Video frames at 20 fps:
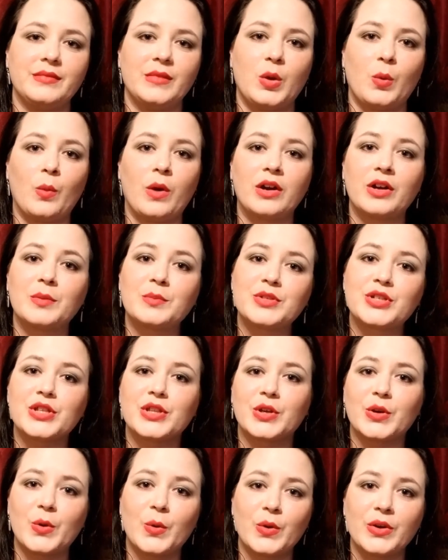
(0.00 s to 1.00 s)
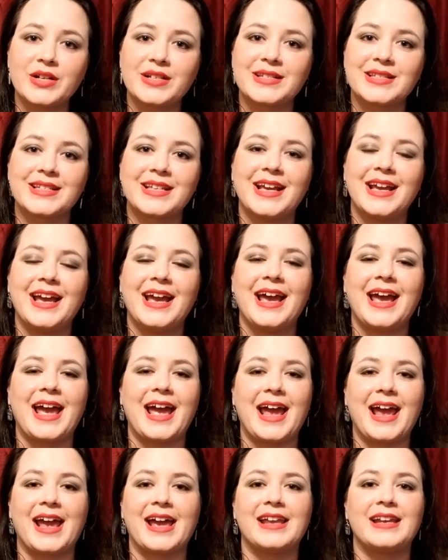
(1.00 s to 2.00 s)
welcome to the course,
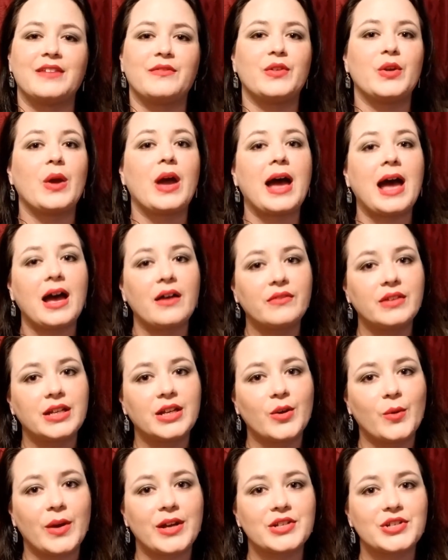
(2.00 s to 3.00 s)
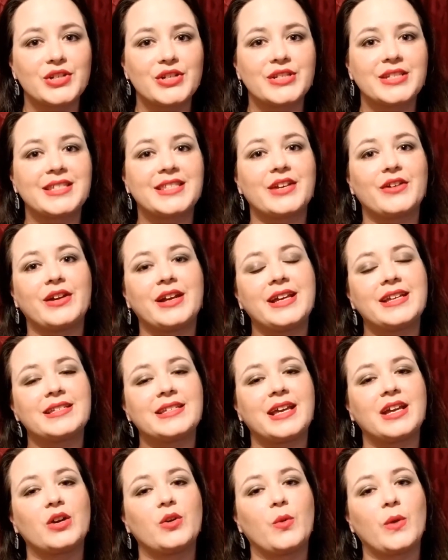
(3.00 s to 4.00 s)
and if you have any questions, there is
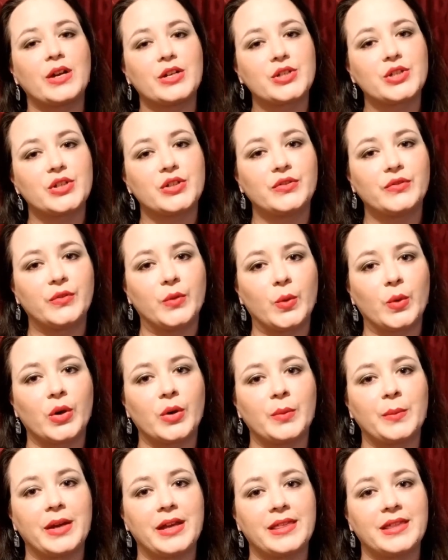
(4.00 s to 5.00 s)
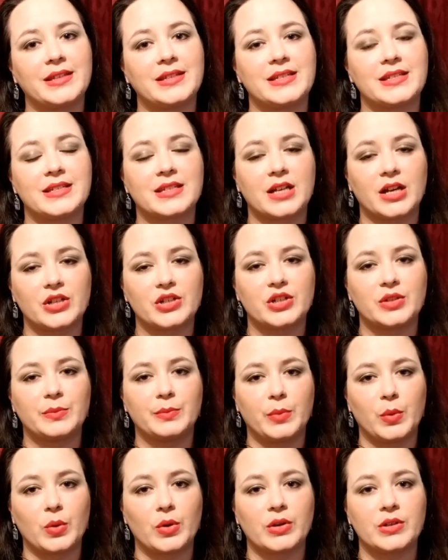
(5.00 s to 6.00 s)
a question forum in the discussion
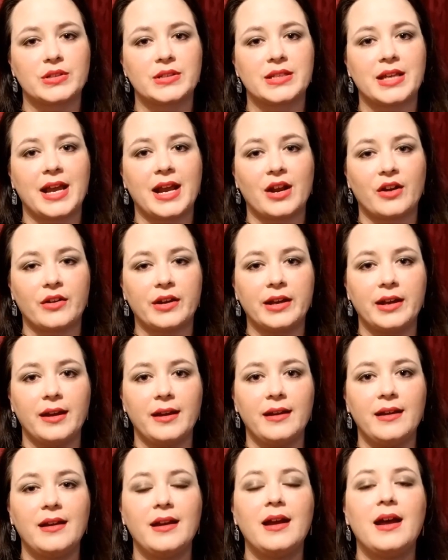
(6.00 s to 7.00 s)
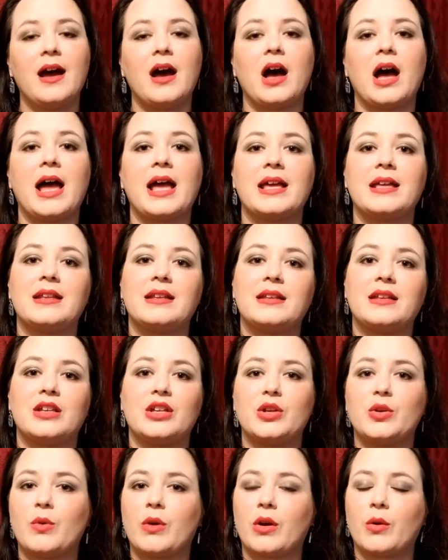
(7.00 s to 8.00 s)
boards area, and
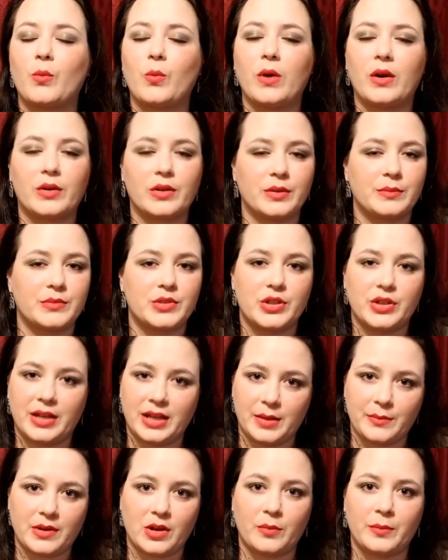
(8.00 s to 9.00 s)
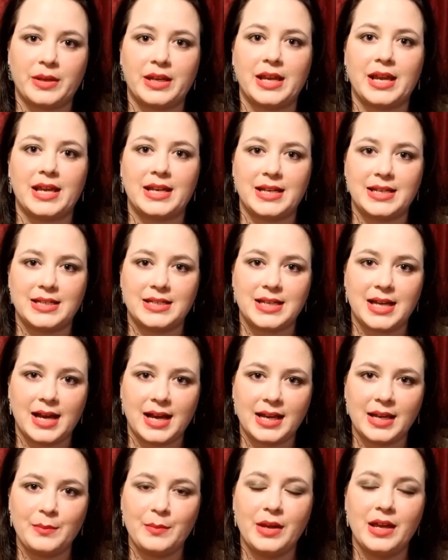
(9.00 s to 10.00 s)
you are welcome to email me
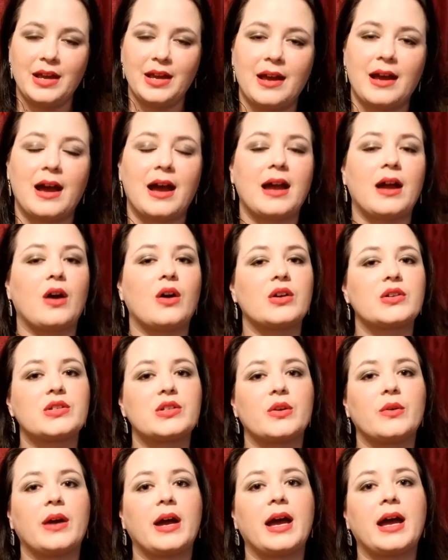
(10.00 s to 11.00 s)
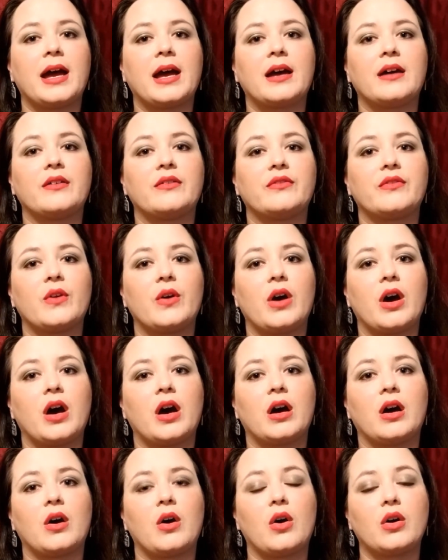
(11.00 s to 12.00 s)
anytime. I also have
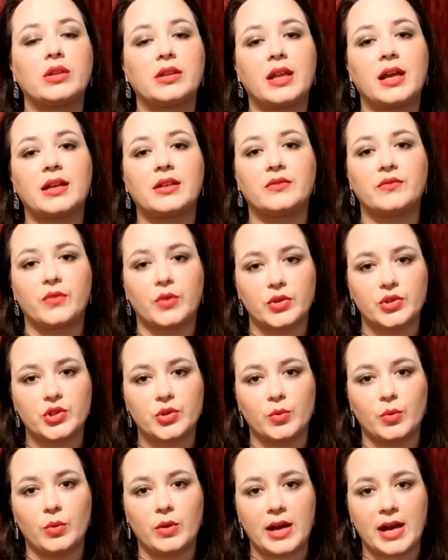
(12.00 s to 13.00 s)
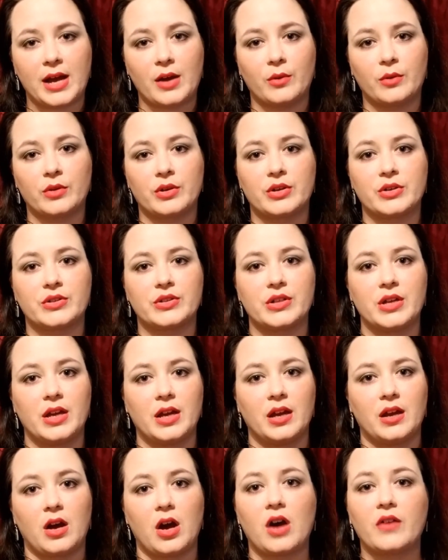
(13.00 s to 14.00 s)
online virtual hours,
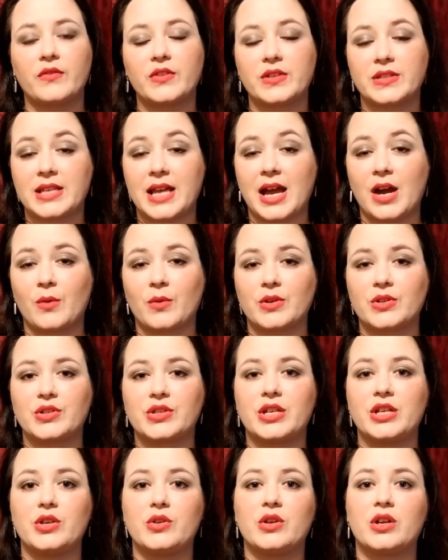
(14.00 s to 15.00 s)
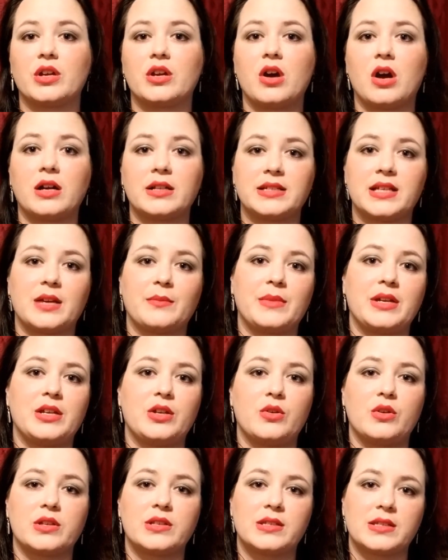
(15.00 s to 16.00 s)
office hours that you can contact me.
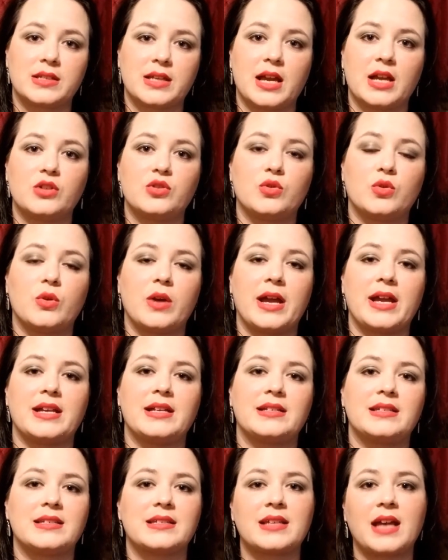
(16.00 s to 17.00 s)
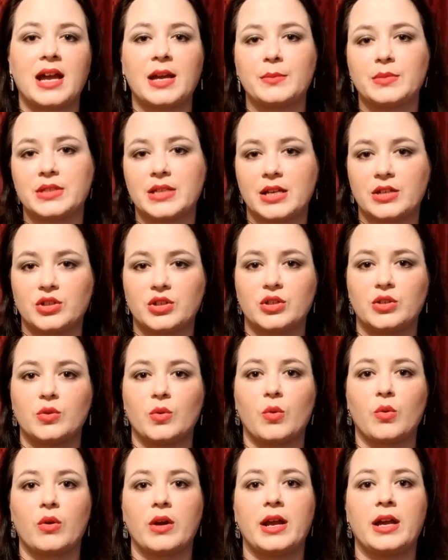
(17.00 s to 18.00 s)
You can schedule a Skype session
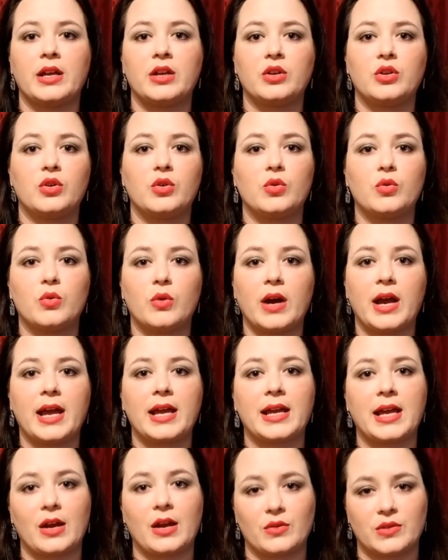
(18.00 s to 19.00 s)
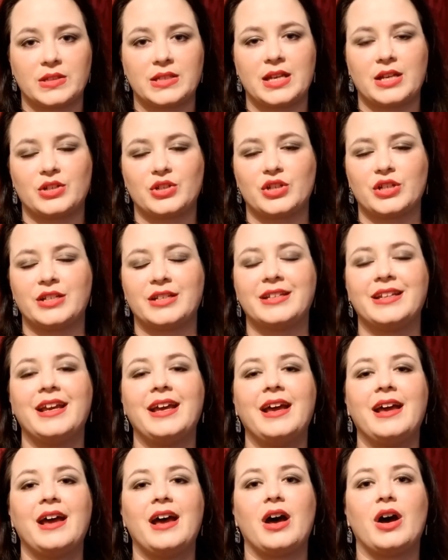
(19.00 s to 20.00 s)
or a Google Hangout session
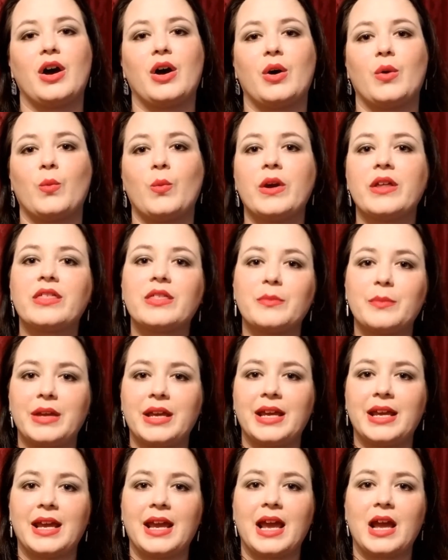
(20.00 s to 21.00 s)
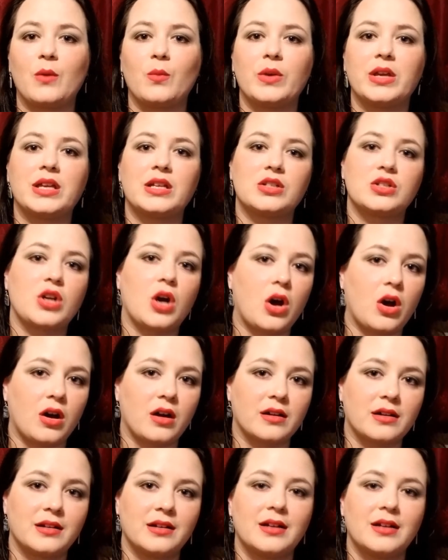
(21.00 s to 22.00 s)
with me, and we can talk